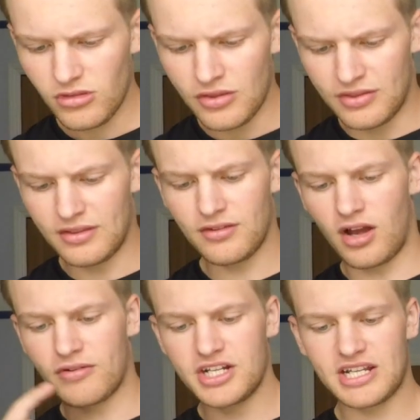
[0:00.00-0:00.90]
This I
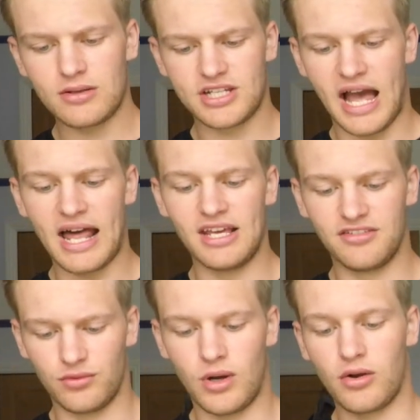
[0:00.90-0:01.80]
reached out to Alice
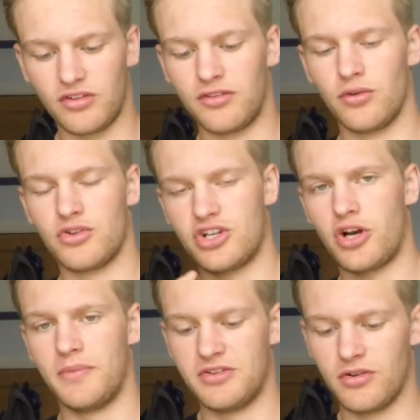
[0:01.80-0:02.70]
as well because I saw that she
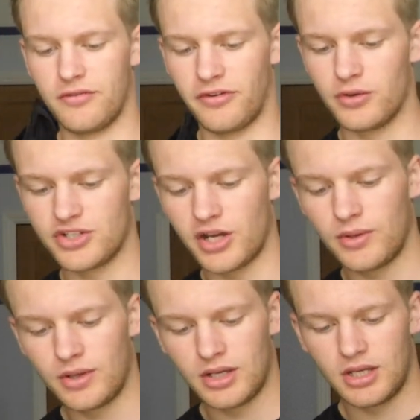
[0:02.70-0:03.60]
commented on the photo.
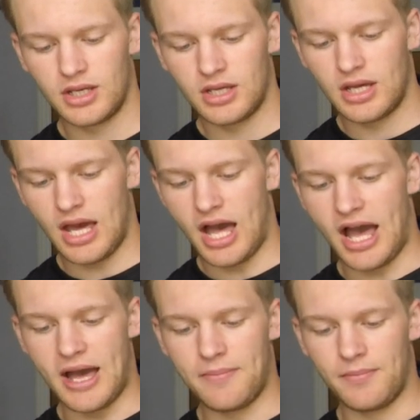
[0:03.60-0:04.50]

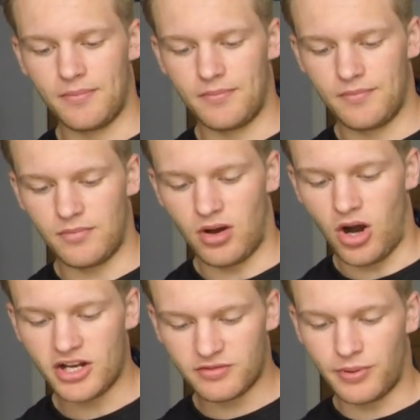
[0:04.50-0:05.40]
Um,
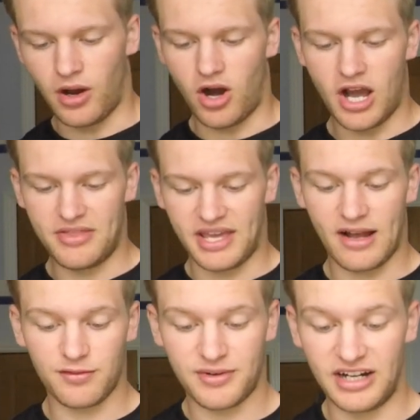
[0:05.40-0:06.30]
I just put hi. The
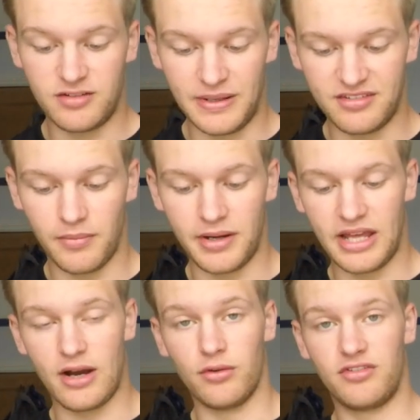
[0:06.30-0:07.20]
account's pretending to be somebody
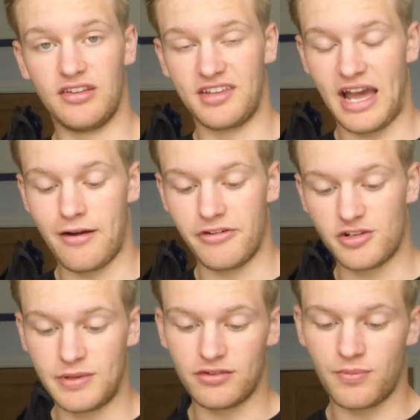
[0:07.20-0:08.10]
else. It's a catfish.
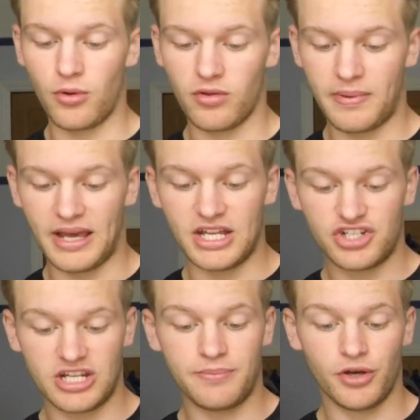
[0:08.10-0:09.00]
Please report the page.
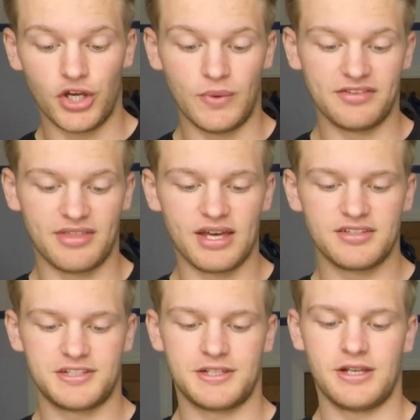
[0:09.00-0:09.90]
She put who is
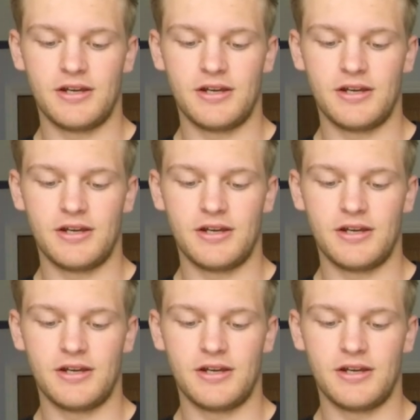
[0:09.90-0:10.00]
this?